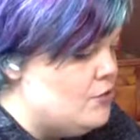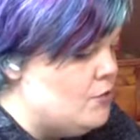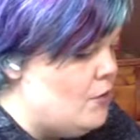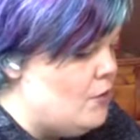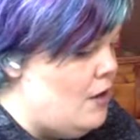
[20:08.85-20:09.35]

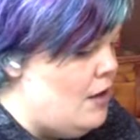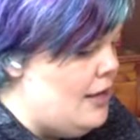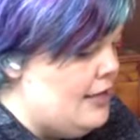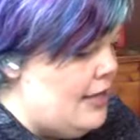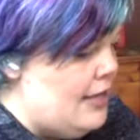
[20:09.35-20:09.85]

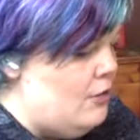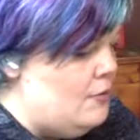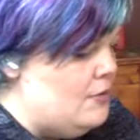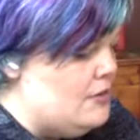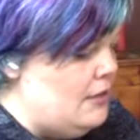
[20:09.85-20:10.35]
drawing the
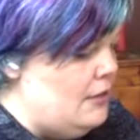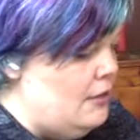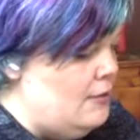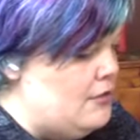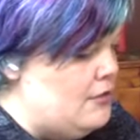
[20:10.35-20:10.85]
elbows a
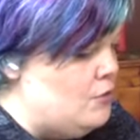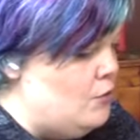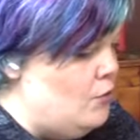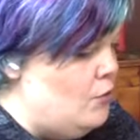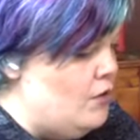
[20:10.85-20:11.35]
little bit
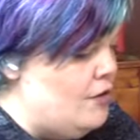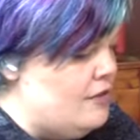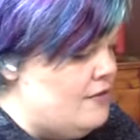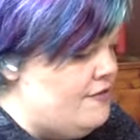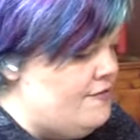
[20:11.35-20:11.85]
toward
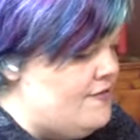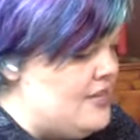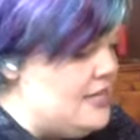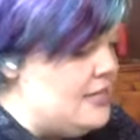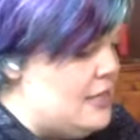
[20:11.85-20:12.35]
the
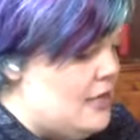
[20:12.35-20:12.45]
feet.